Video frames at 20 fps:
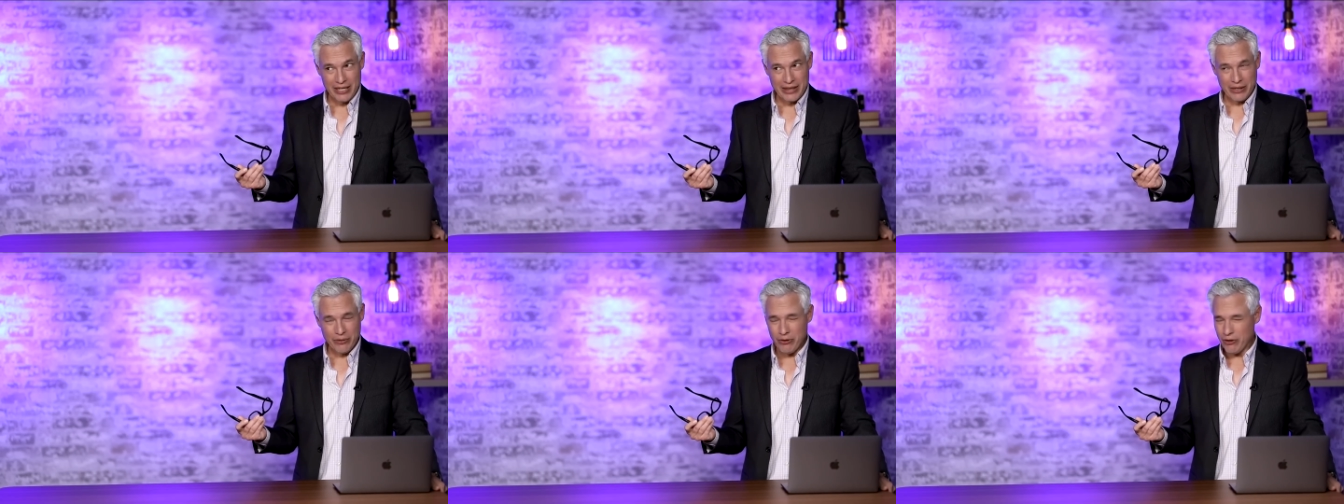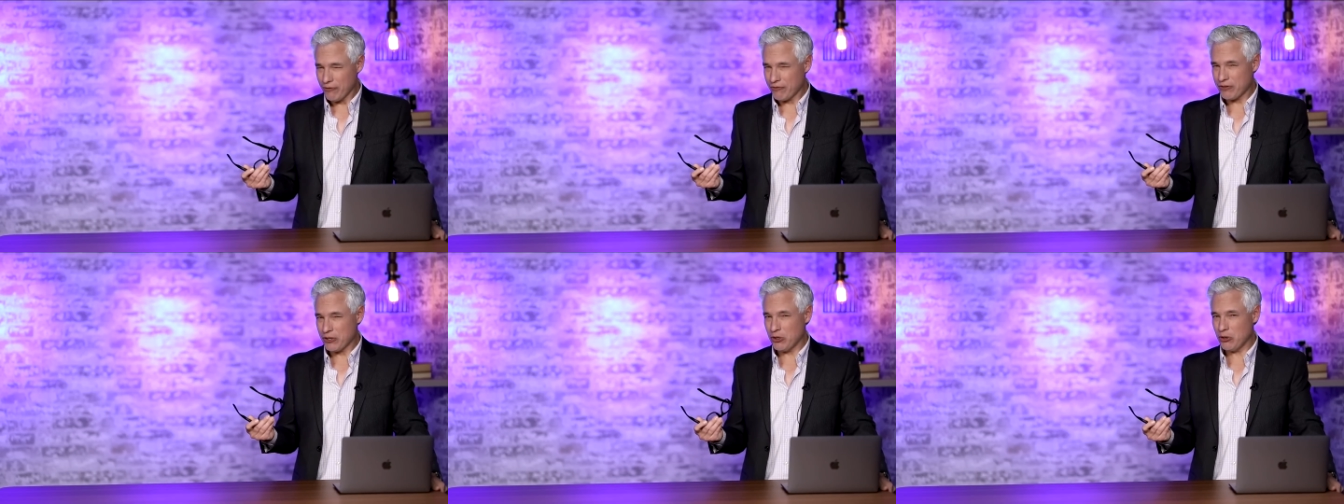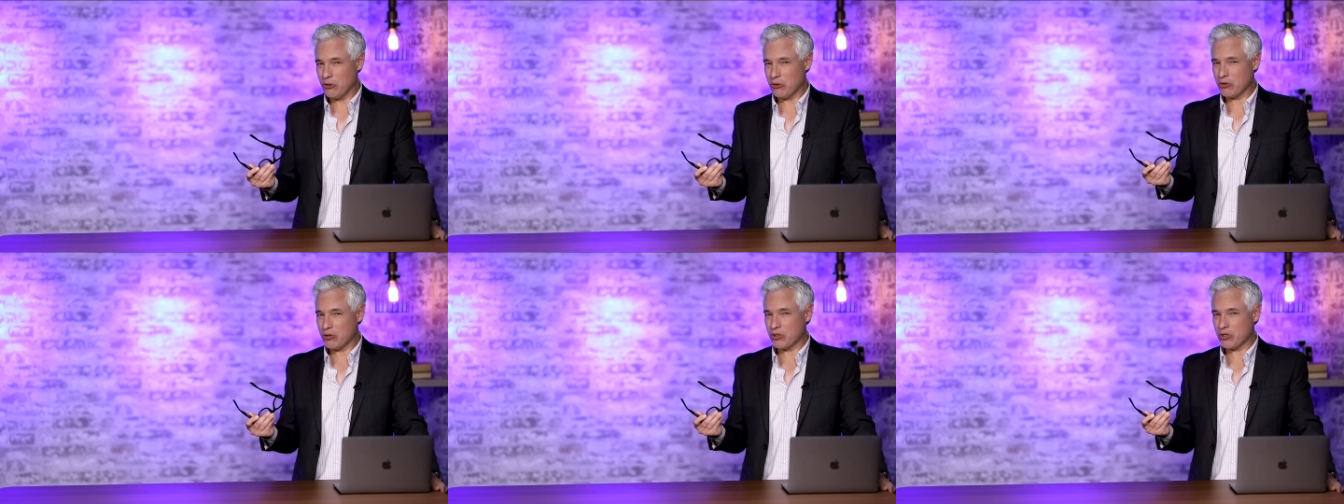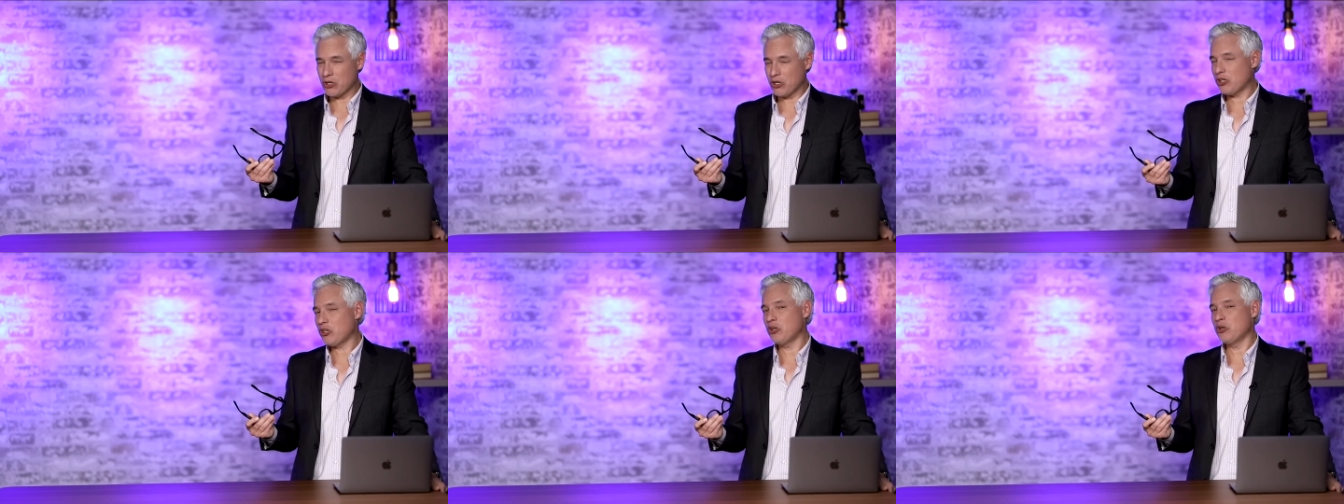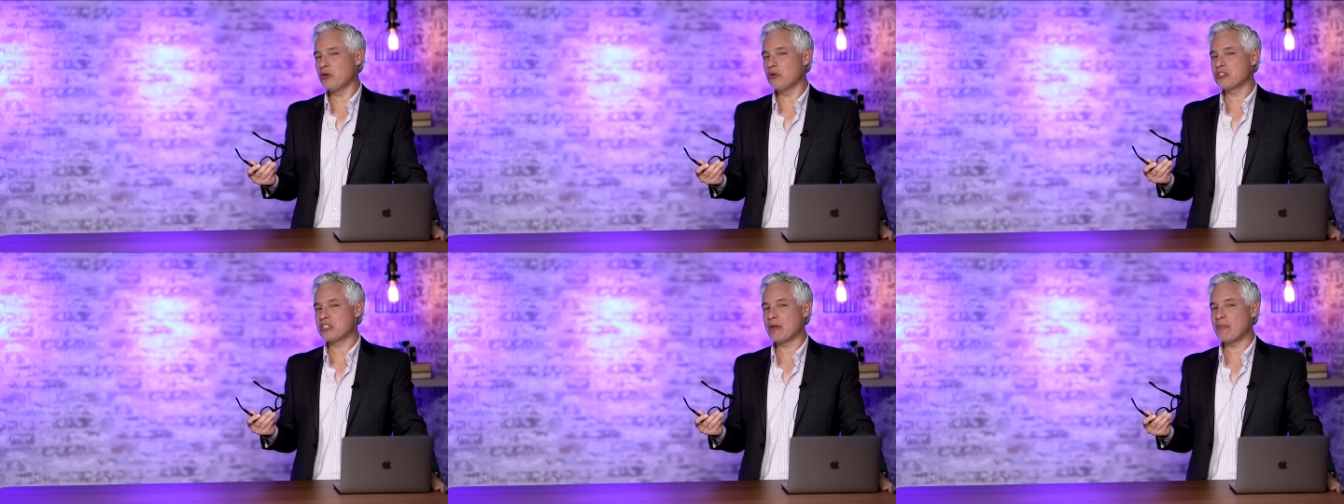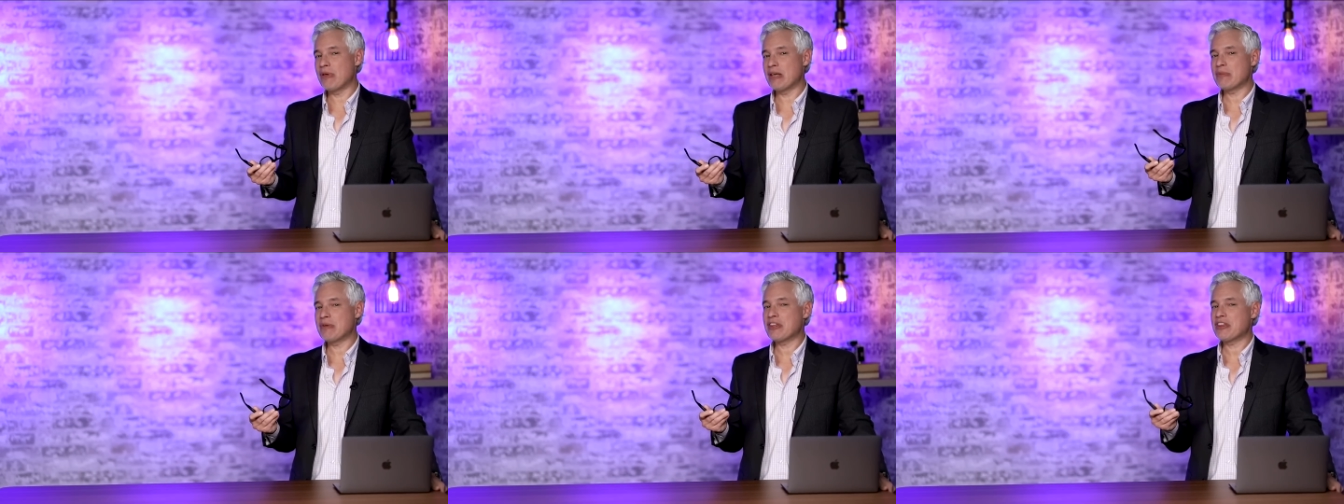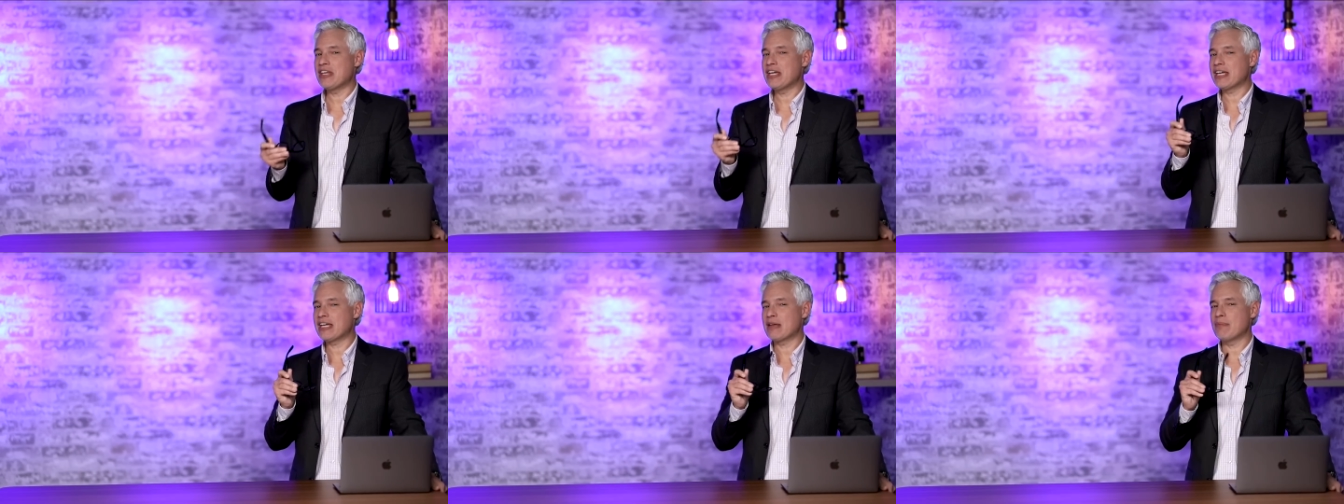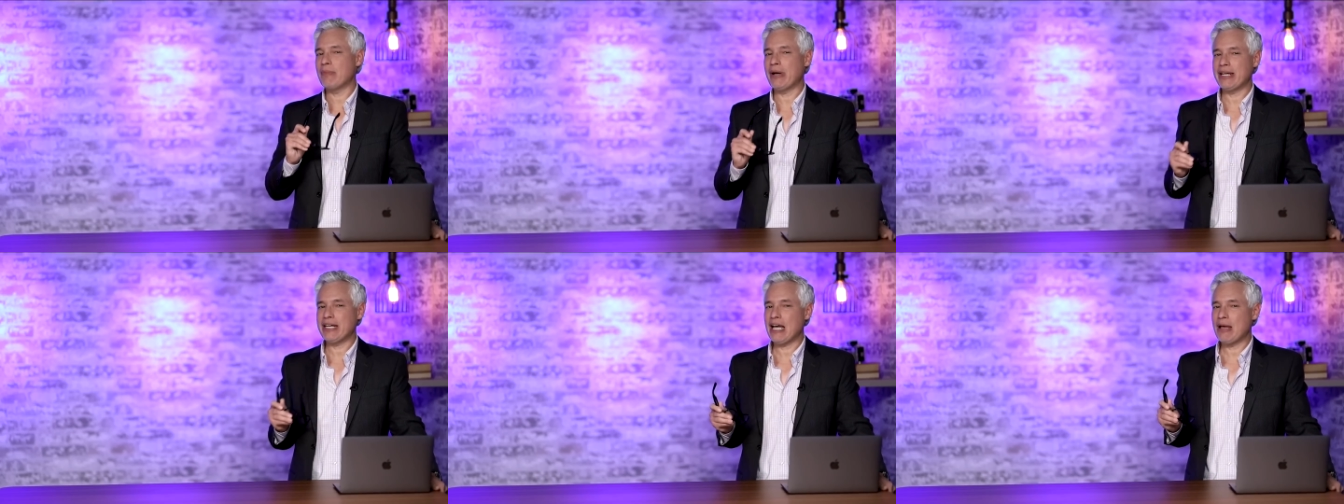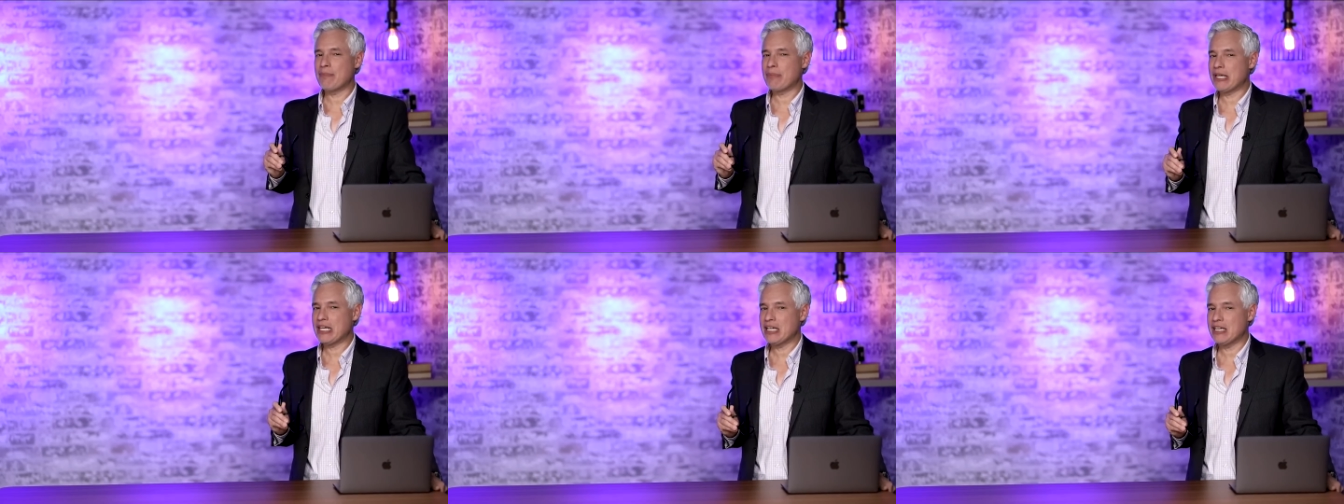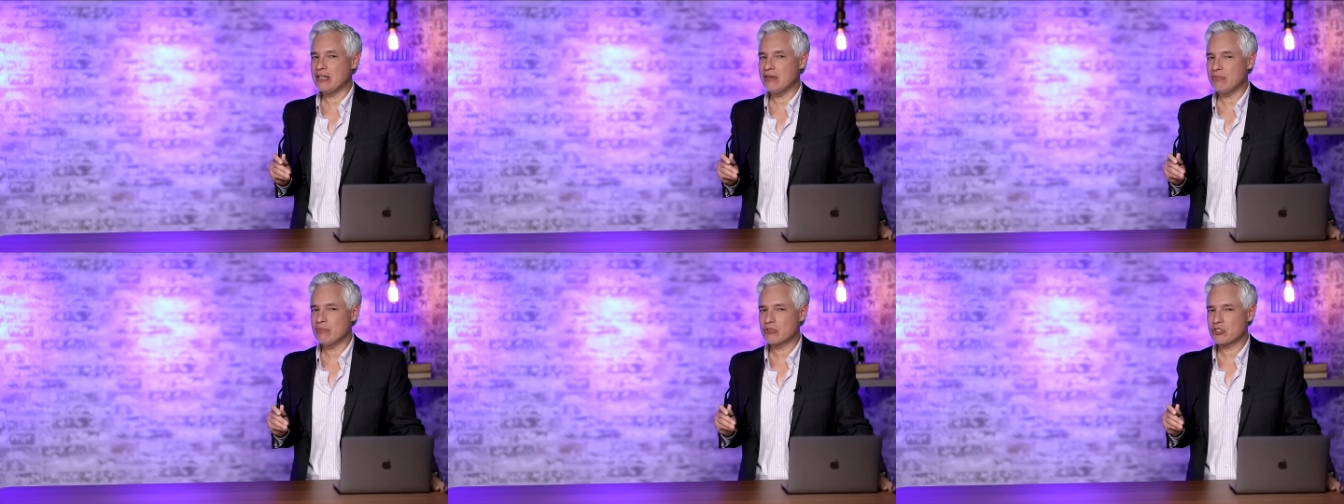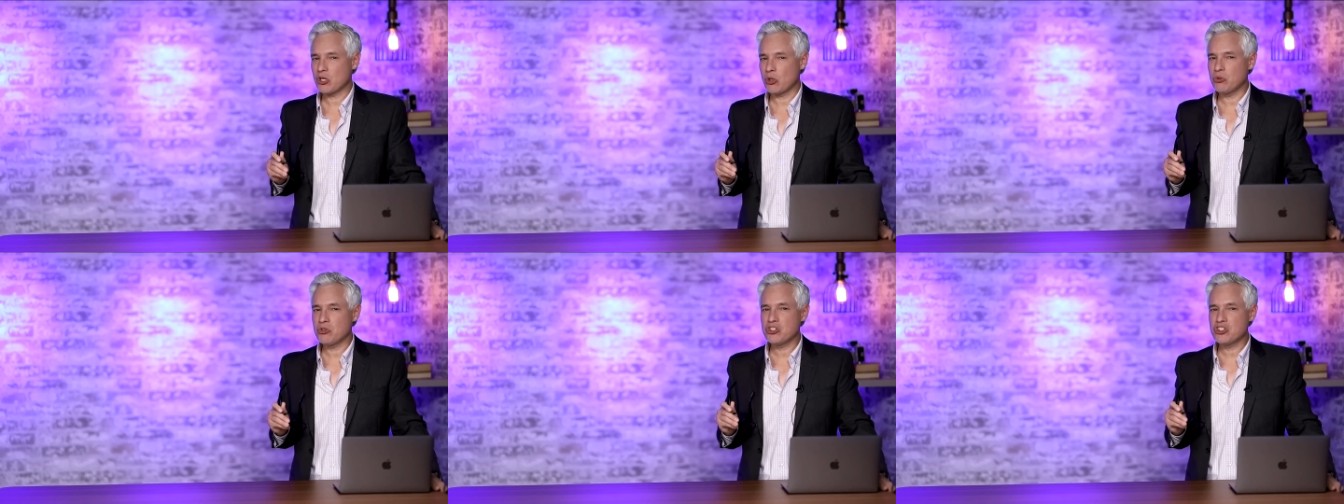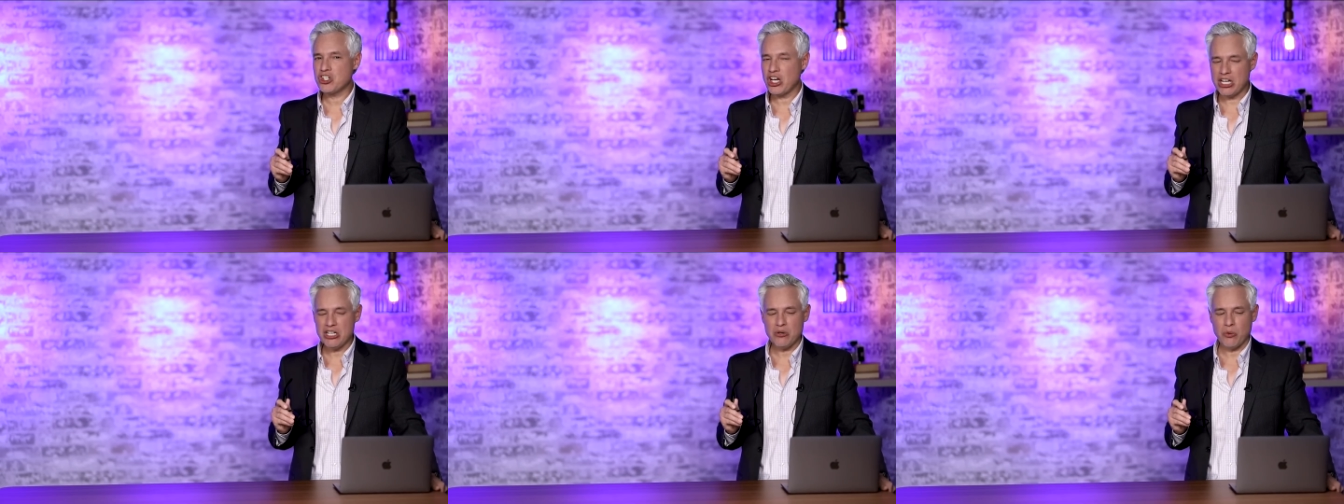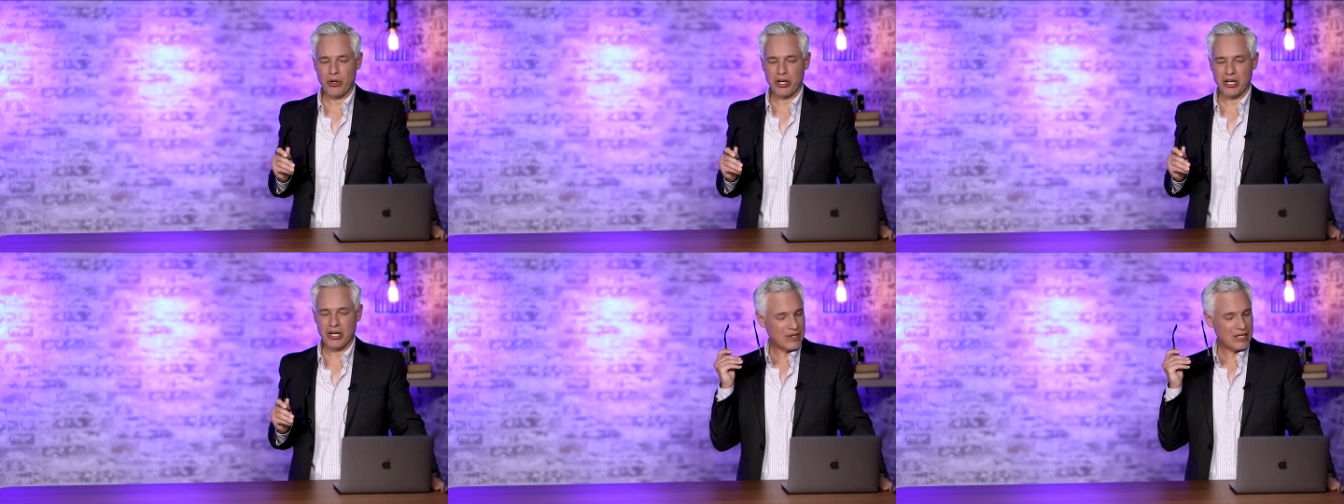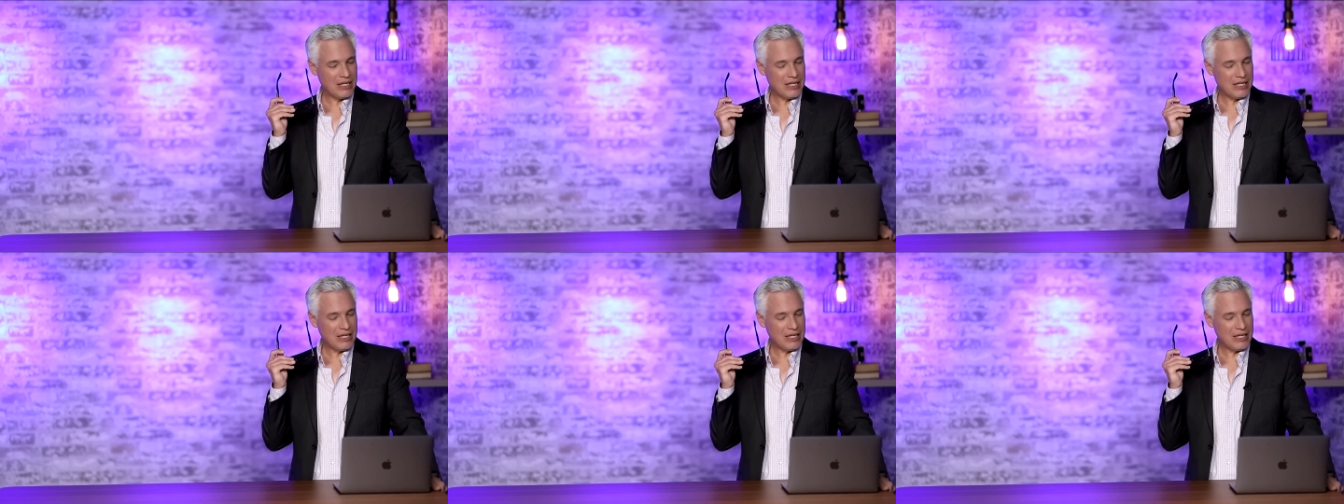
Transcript: there were a few clues that made me think it might not be so genuine